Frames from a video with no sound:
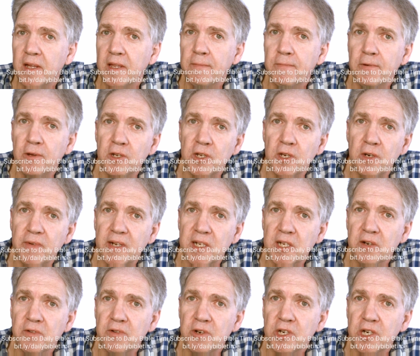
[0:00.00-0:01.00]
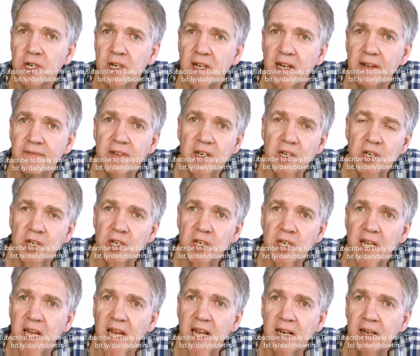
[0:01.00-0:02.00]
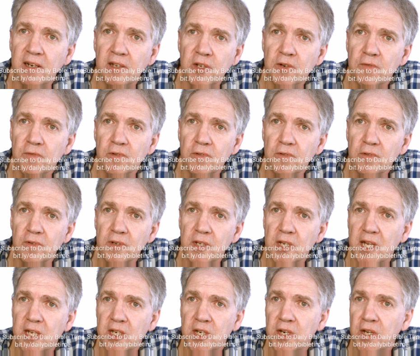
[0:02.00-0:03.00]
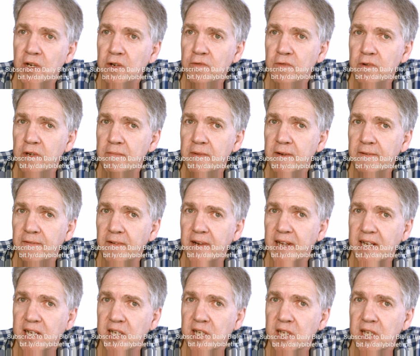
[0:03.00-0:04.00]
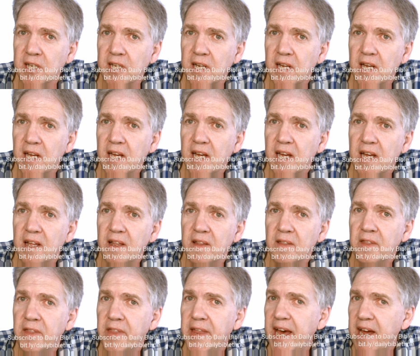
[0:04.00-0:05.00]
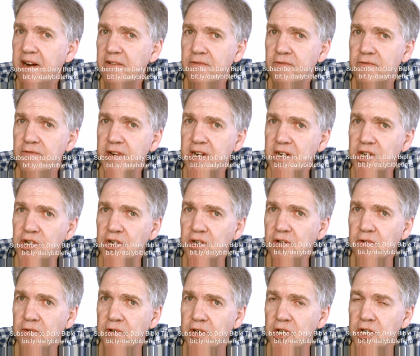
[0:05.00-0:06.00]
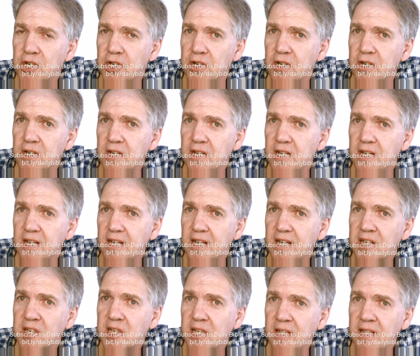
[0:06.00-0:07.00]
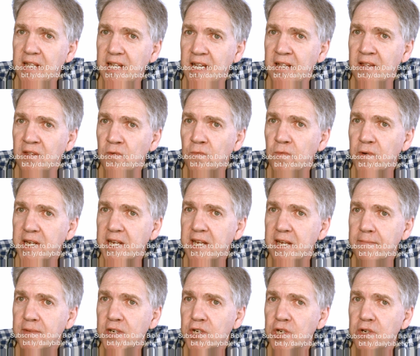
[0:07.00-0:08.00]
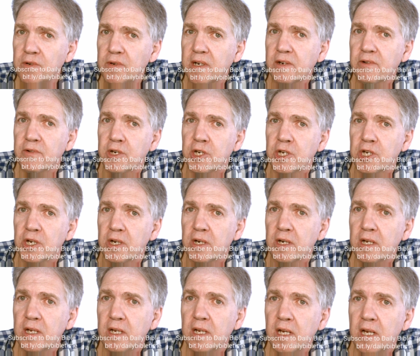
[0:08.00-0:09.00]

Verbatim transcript: The person who has a Christian life that is just endless rules, has no room to flex, that rigid Christian is in the end the weak, immature Christian.